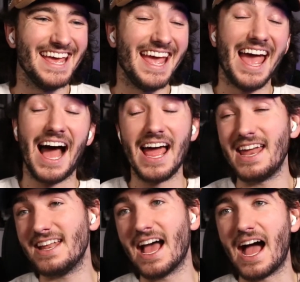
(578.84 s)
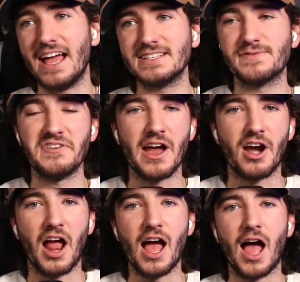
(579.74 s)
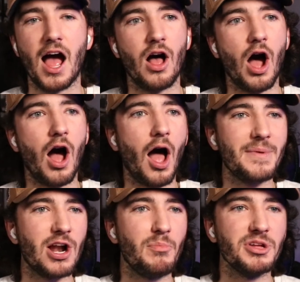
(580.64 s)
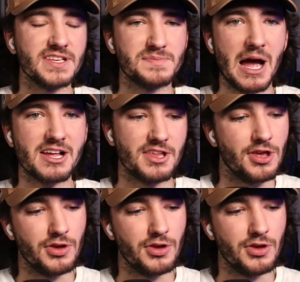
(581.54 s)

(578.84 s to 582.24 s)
I mean, yeah, it's fair. I mean, I'll put this back on you.